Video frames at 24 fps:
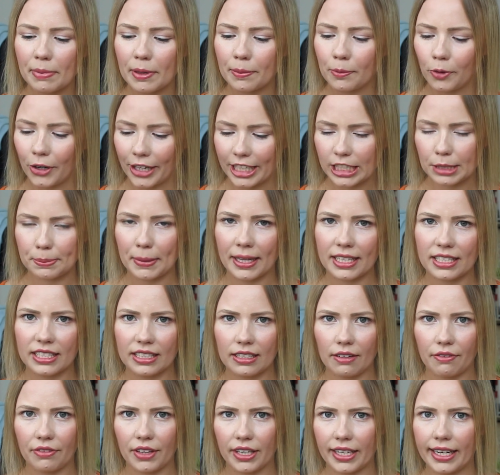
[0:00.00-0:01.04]
a bit more
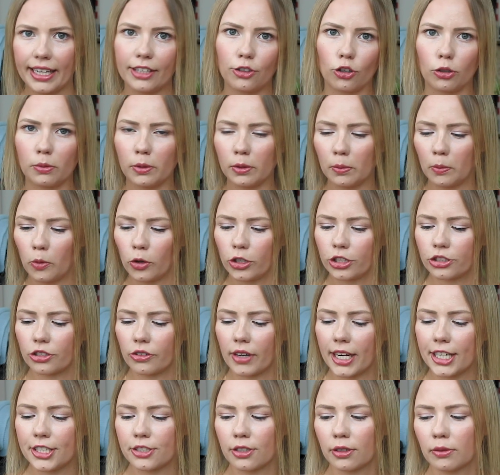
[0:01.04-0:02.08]
expensive than a normal
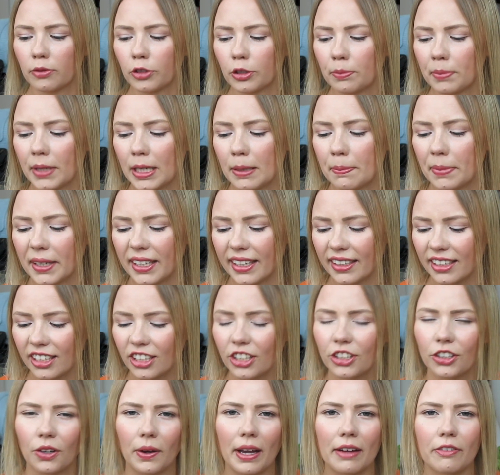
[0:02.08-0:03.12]
moisturizer would be, but
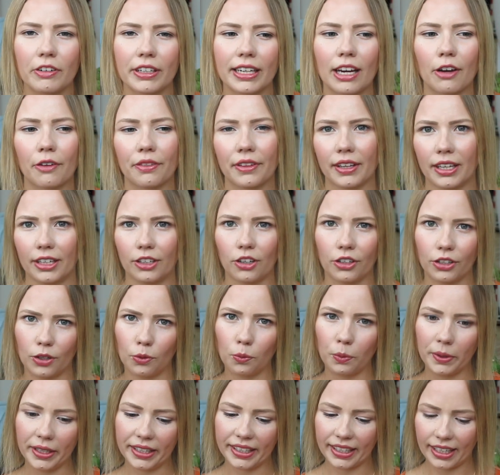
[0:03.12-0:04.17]
you know, every now and then on
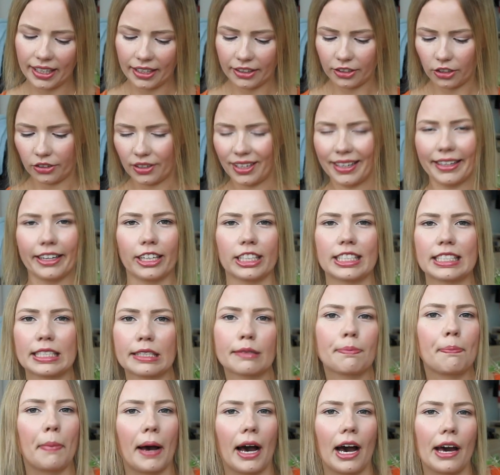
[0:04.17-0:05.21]
a weekend, on a little
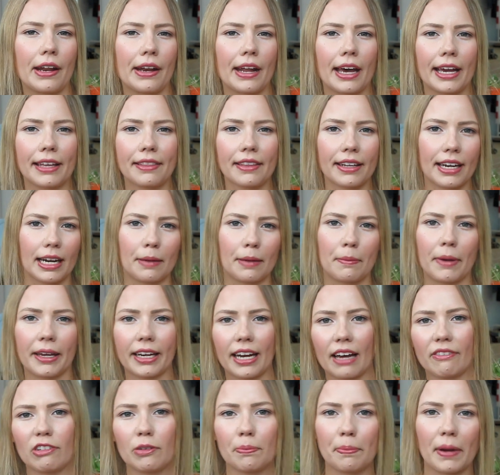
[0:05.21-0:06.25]
spa night that I might
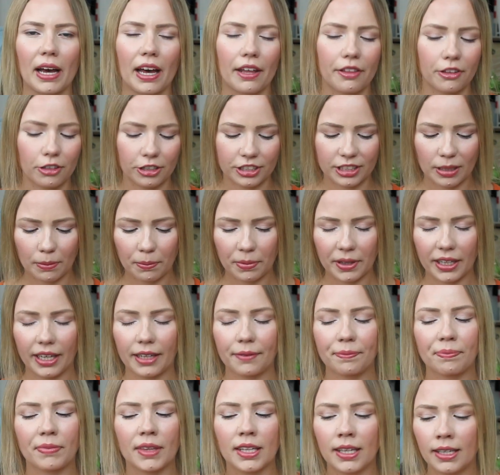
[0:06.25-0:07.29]
have a bath or
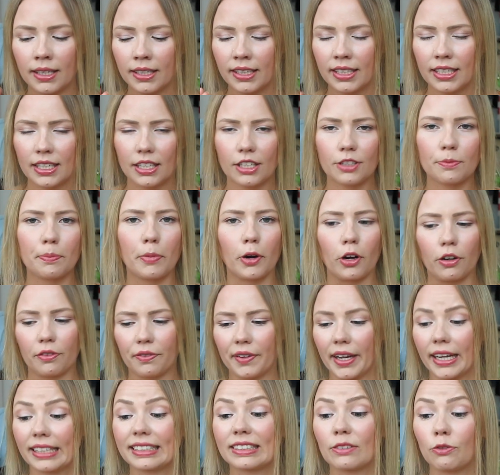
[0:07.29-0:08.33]
something,
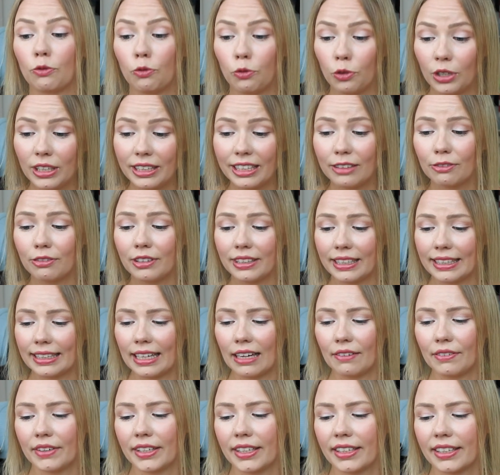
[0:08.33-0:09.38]
perfect. Really, really
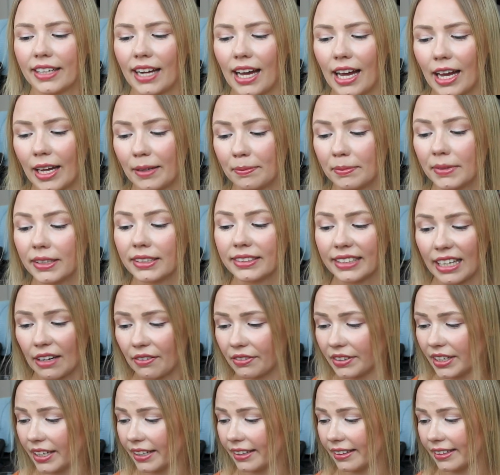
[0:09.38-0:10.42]
love it, and
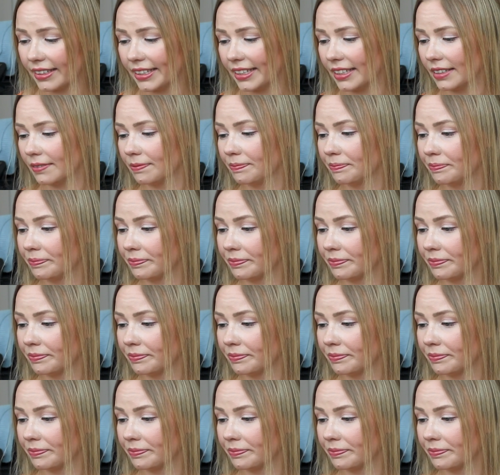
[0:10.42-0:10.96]
definitely,